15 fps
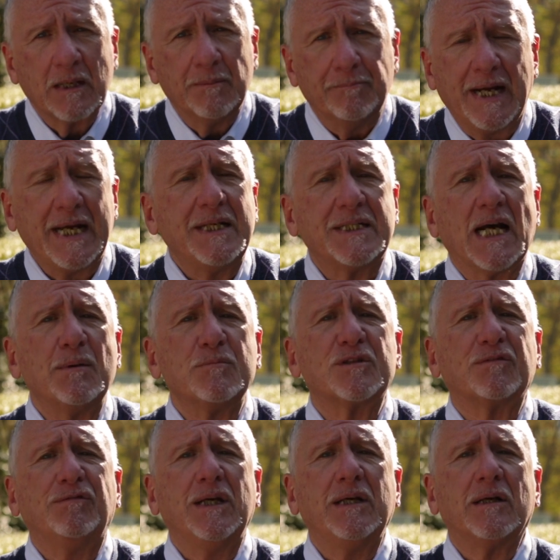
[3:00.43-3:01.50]
Many times
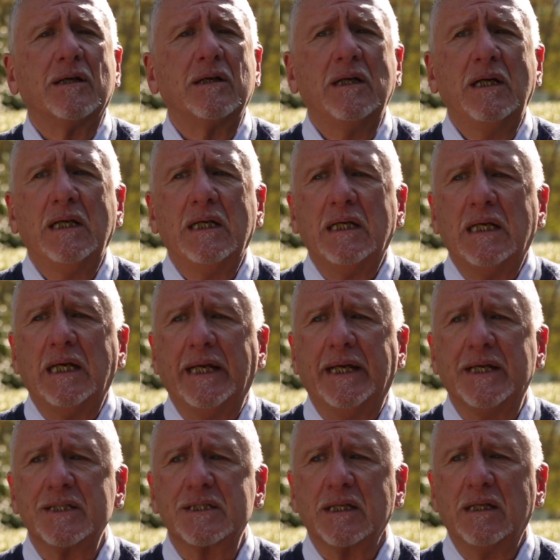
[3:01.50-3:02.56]
fear
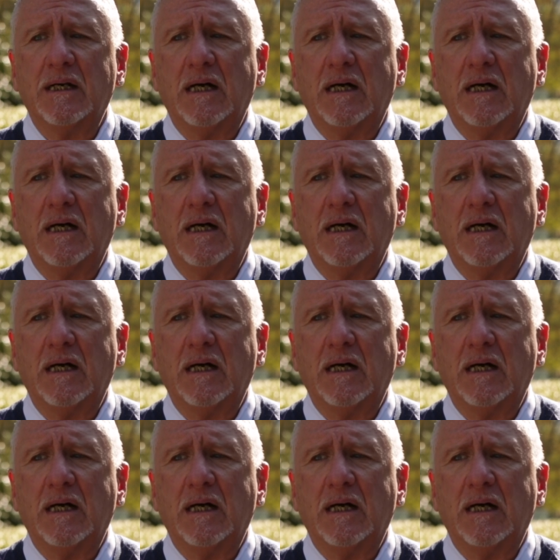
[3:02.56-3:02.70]
is